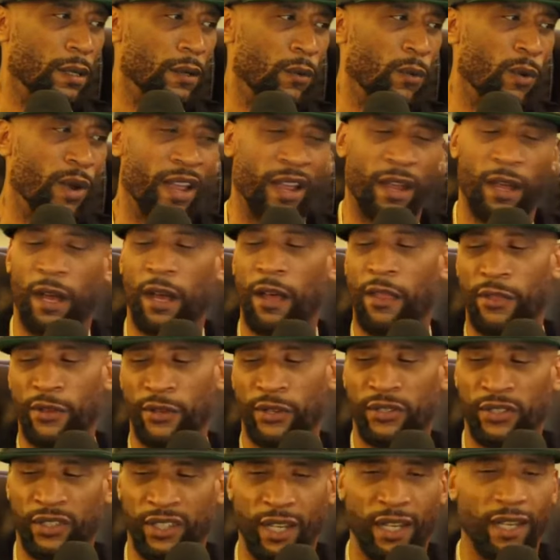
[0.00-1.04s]
where
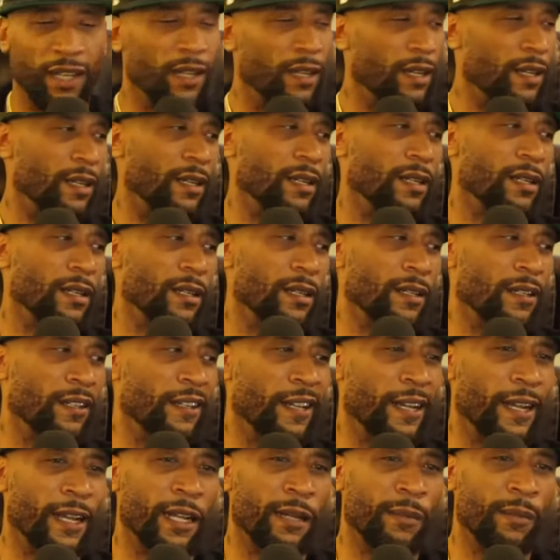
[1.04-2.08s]
others did.
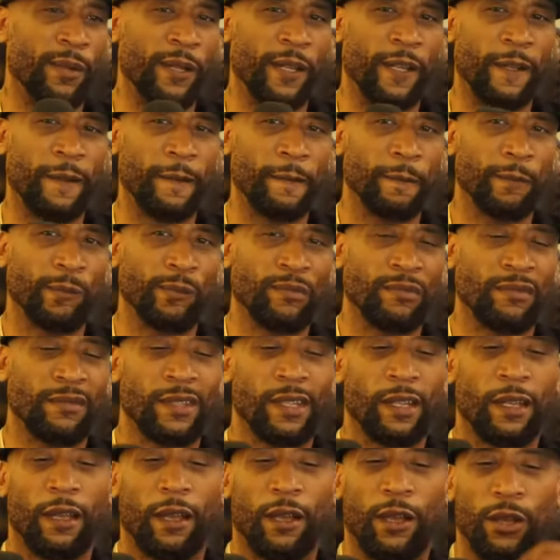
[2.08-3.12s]
You know what I mean?
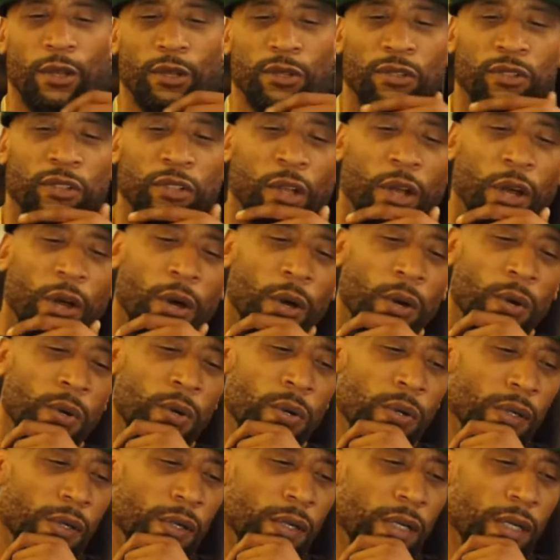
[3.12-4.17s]

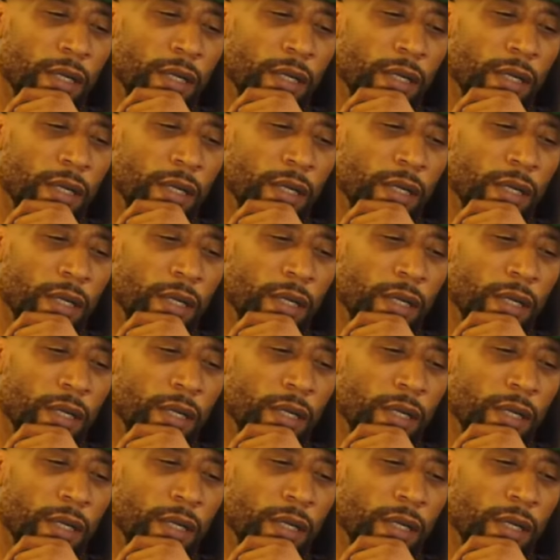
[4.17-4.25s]
So